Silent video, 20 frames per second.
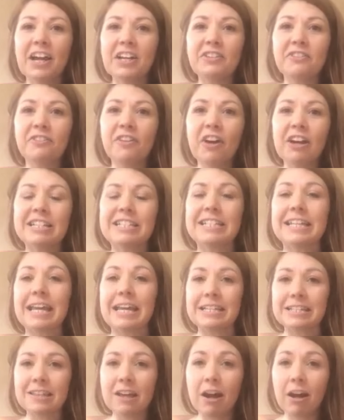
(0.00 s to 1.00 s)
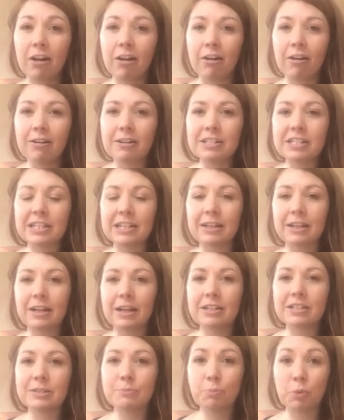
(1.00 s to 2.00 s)
Advice, it's hard.
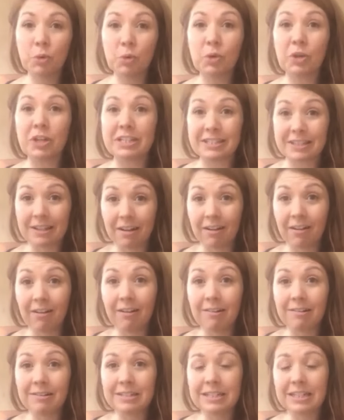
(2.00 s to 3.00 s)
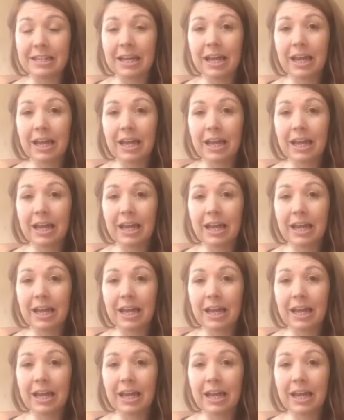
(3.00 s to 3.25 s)
Sport is hard.